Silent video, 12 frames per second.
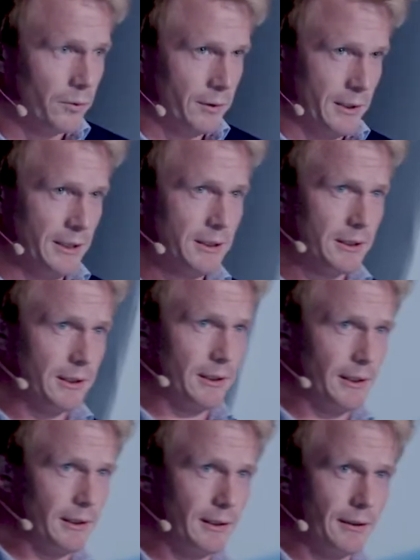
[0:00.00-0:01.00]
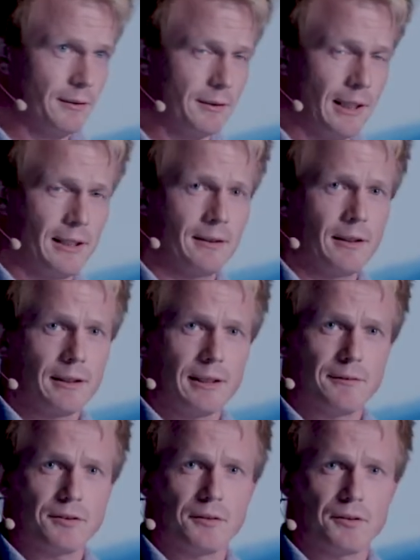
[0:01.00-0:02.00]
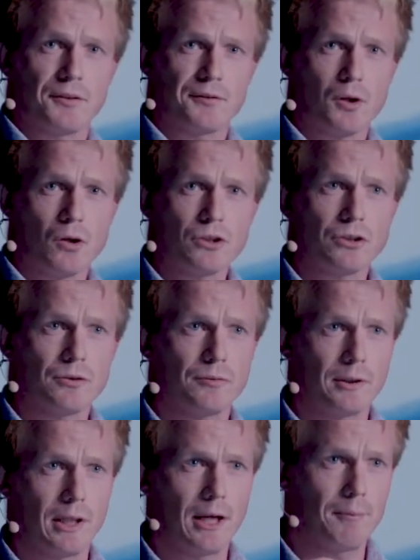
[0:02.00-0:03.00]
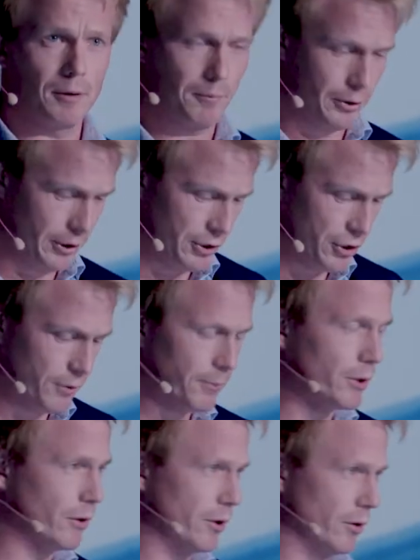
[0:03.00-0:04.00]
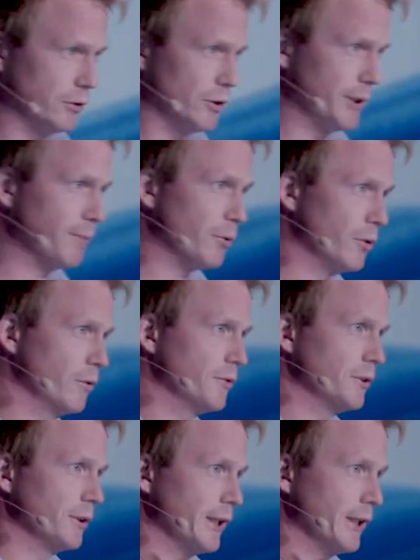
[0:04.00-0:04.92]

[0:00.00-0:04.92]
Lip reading: This data gives us, of course, reliable production, but it also improves the